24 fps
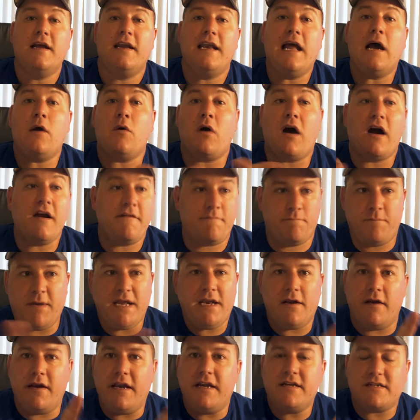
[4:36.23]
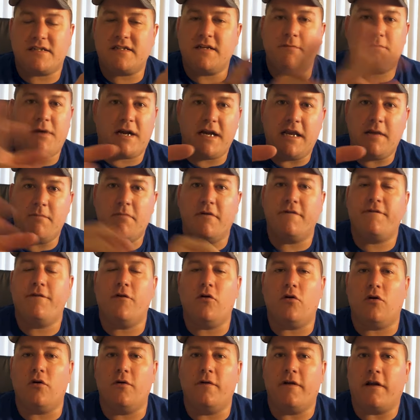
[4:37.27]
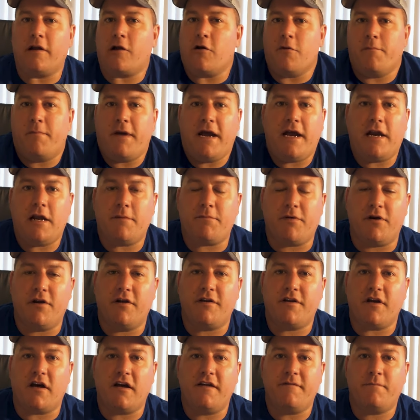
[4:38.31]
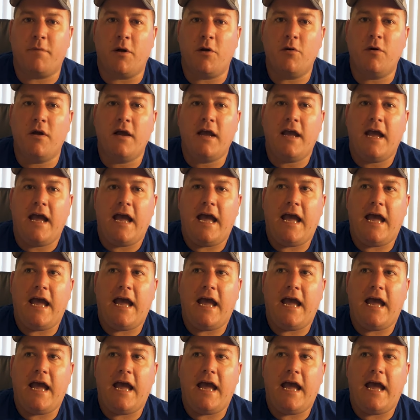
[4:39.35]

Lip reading: Now, I've been an Insta-Buddy before and got paired up on a dive boat,